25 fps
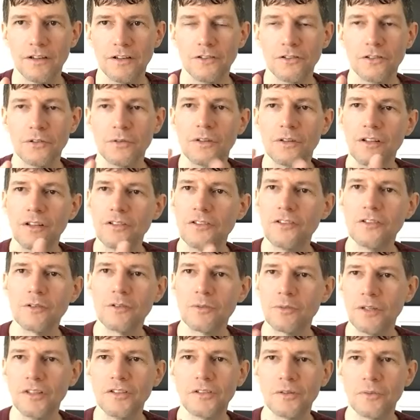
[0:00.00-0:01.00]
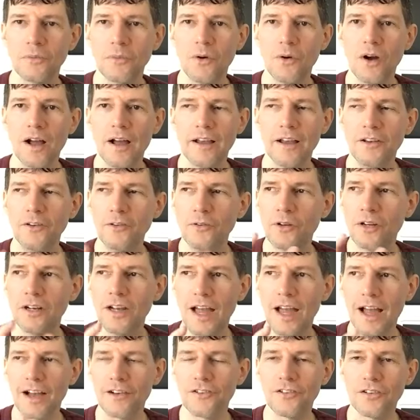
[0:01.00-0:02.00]
So, this is the reason why you
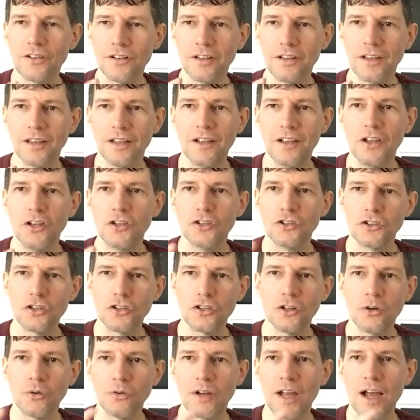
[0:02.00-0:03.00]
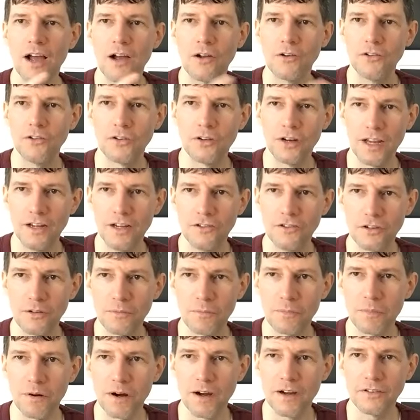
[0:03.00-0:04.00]
can actually slow down your
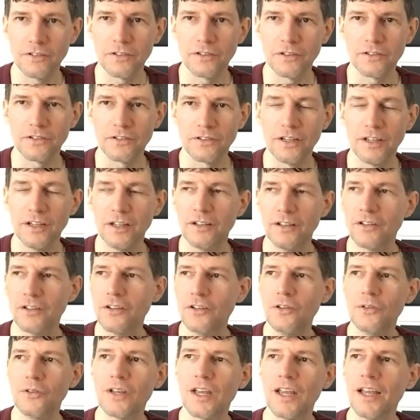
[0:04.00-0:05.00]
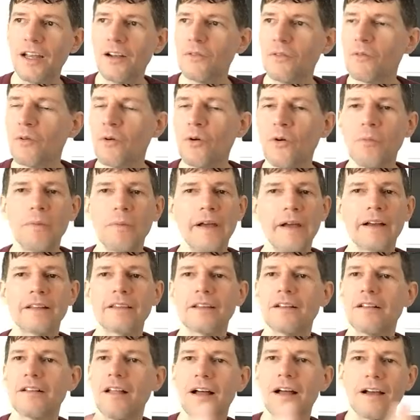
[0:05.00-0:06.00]
aging process. And you can't roll
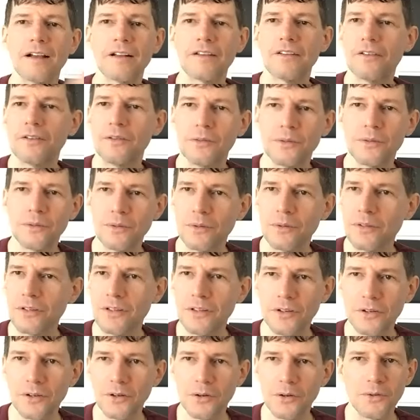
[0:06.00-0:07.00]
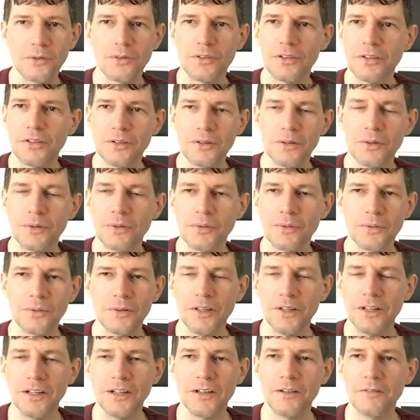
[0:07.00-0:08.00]
back the clock to, you know, to
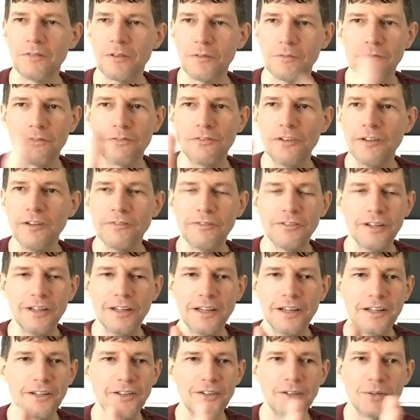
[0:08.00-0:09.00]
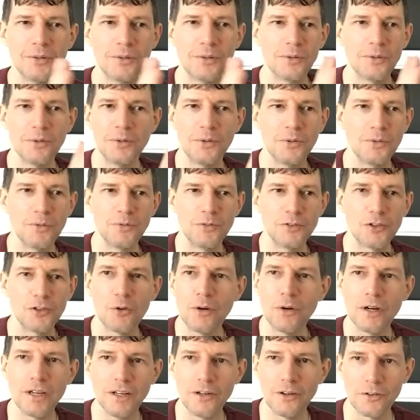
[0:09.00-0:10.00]
from 50 to
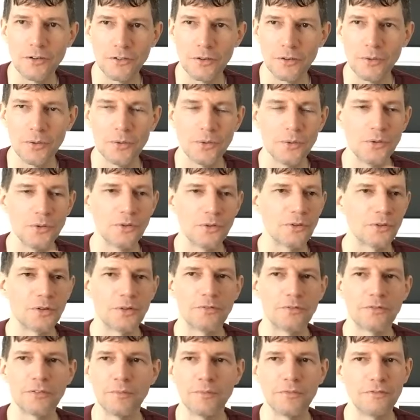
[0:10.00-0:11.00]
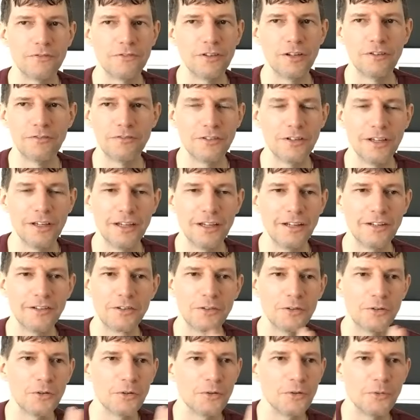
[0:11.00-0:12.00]
20 years old or from 50
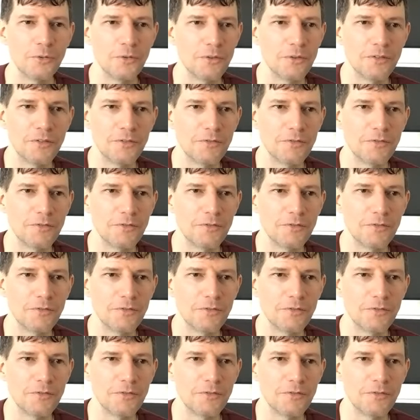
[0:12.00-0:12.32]
to